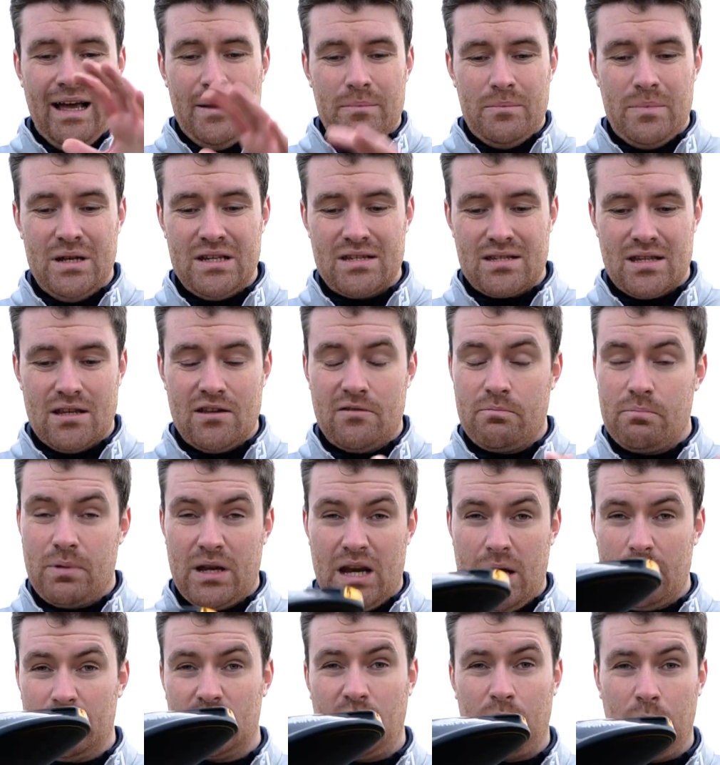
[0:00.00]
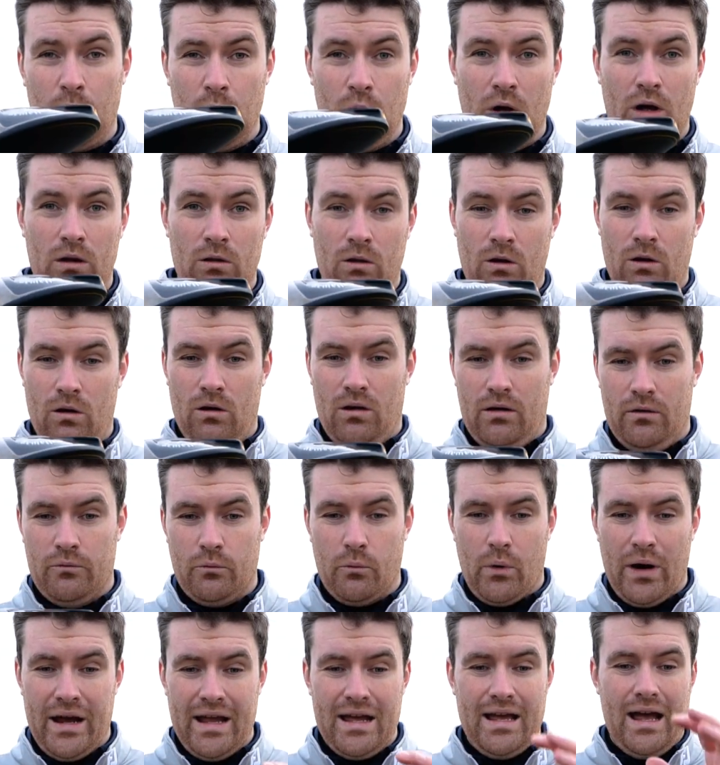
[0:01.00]
means that they've been able to put a lot of
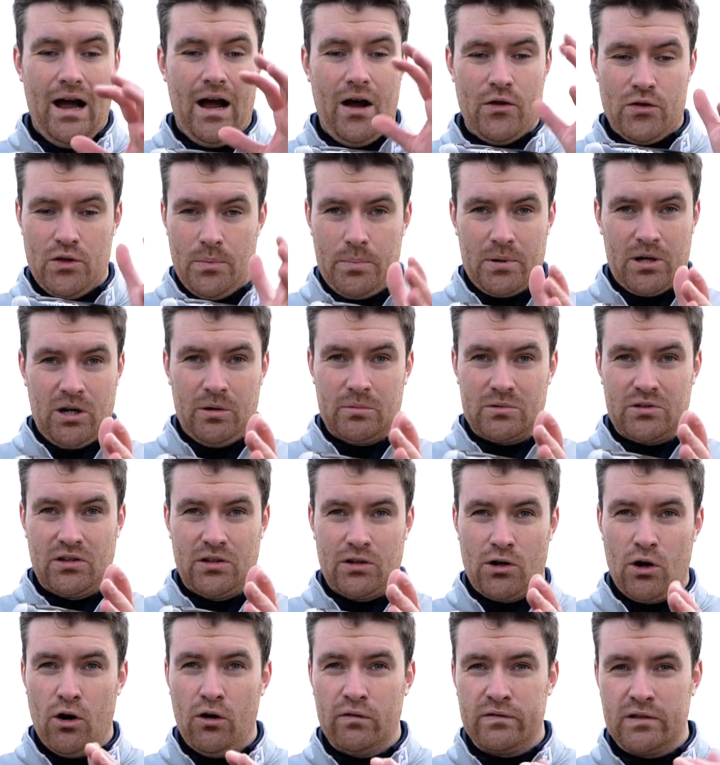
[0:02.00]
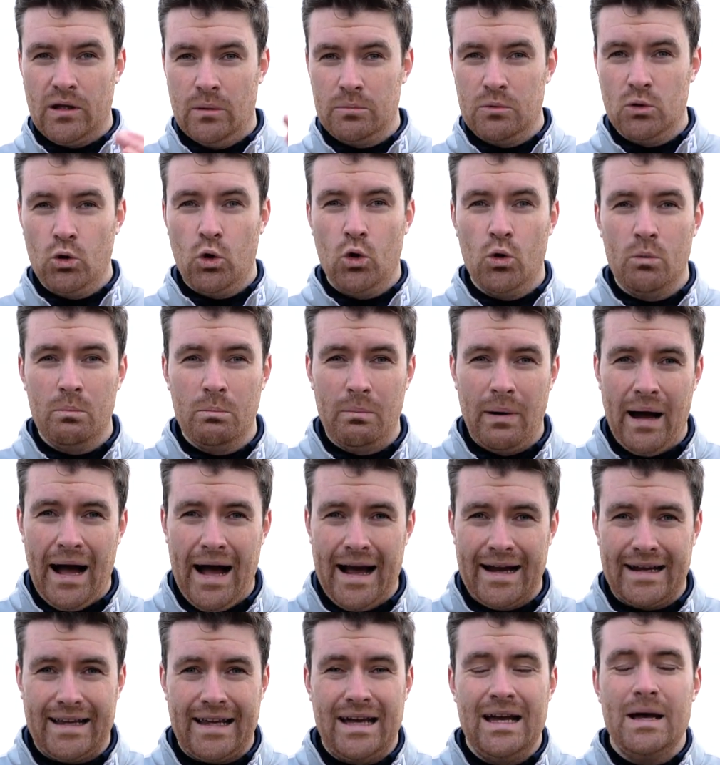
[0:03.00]
weight on the perimeter of the golf club, low and
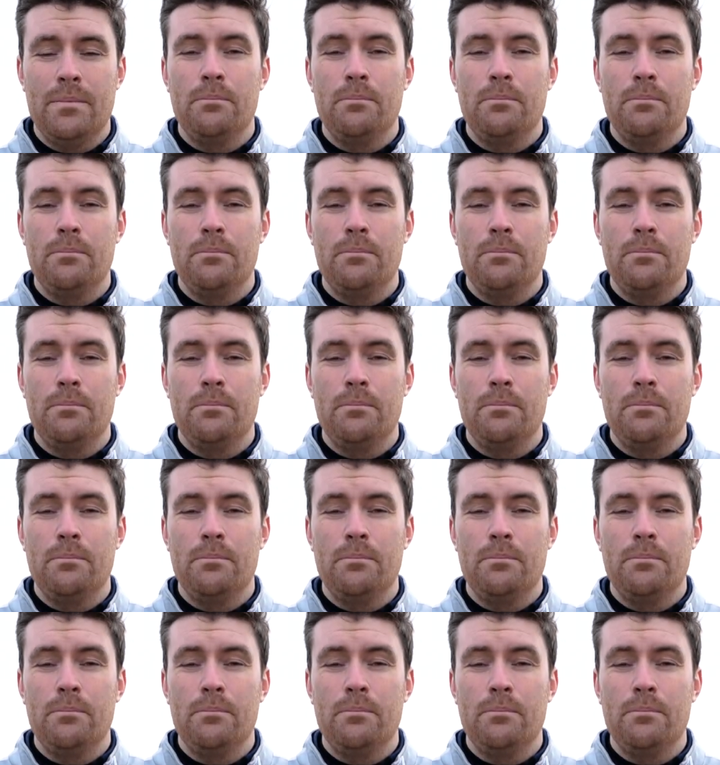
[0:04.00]
back,